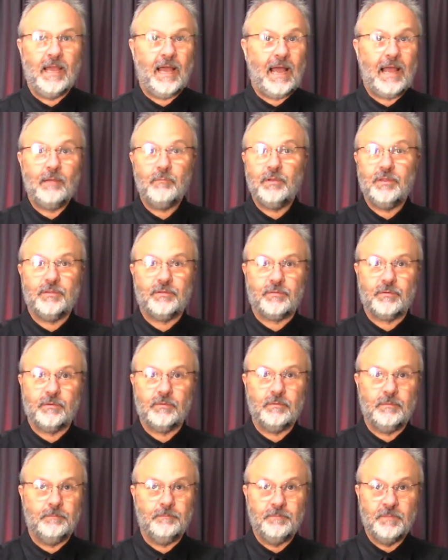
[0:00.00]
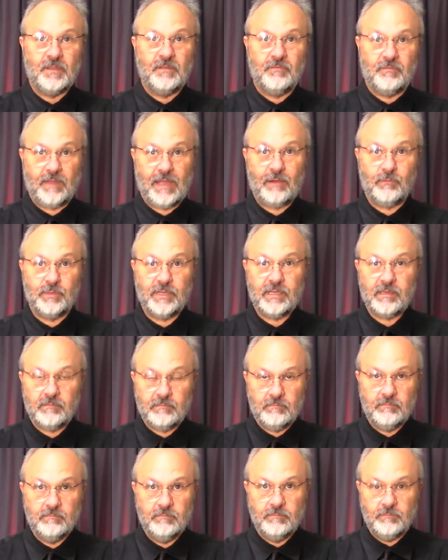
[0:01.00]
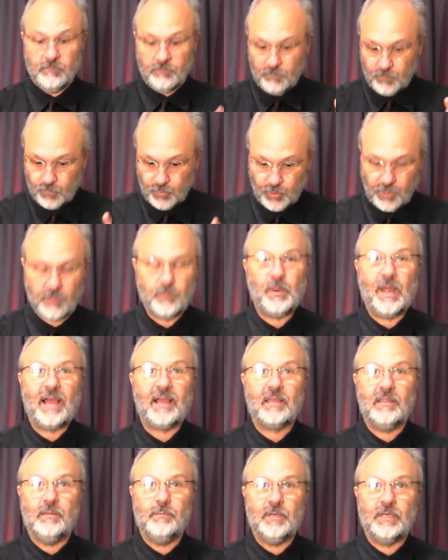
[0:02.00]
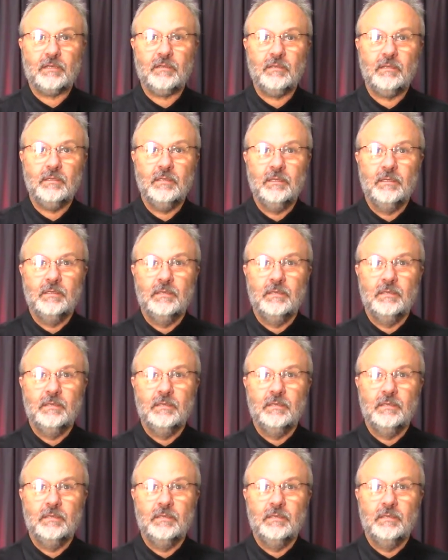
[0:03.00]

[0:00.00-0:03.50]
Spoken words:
I went through and found it, put it back in the middle.